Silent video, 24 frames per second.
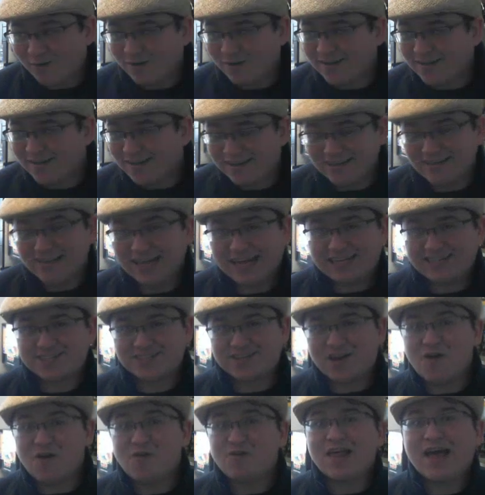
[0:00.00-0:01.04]
Yeah, like
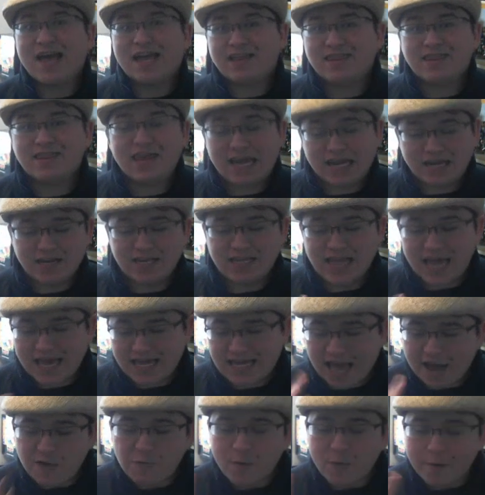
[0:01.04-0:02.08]
so, like they they
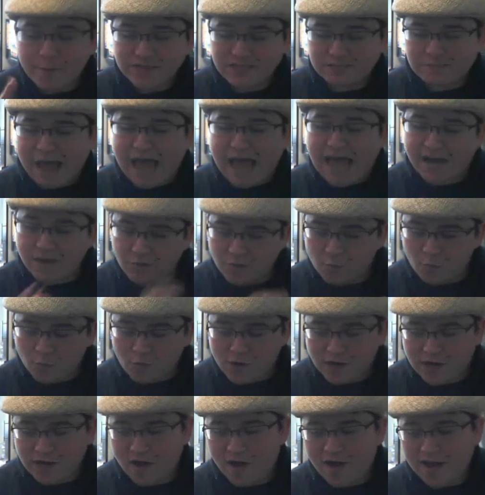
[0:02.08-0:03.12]
get what was bad and they're
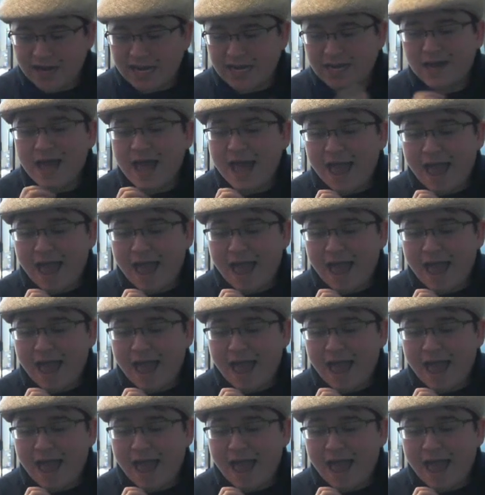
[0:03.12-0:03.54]
working on it.